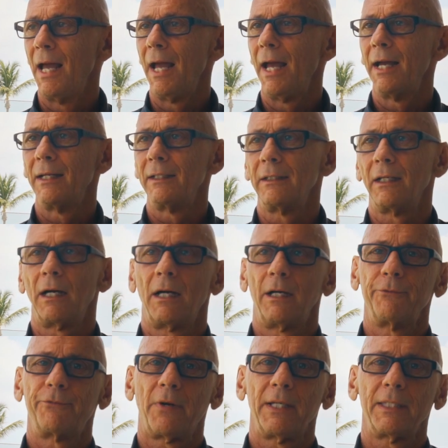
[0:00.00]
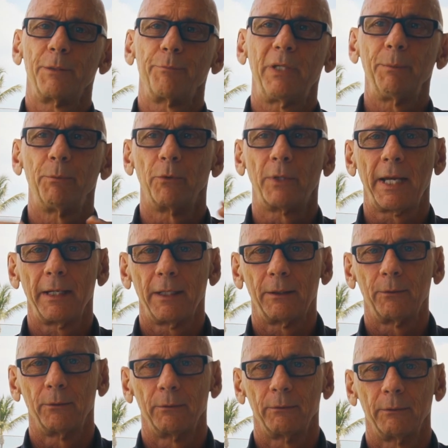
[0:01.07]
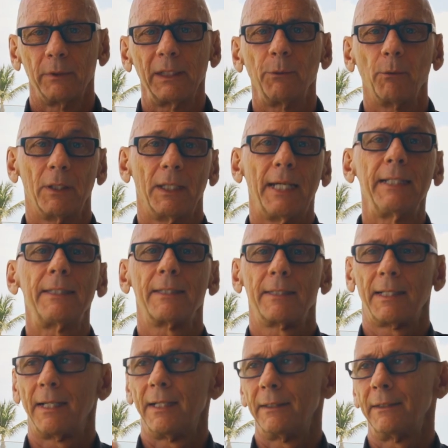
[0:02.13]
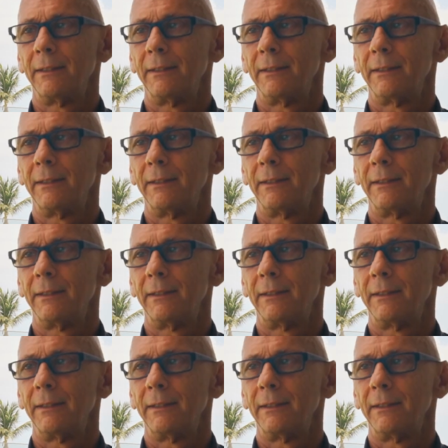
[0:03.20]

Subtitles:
And I find that people can't really relate to that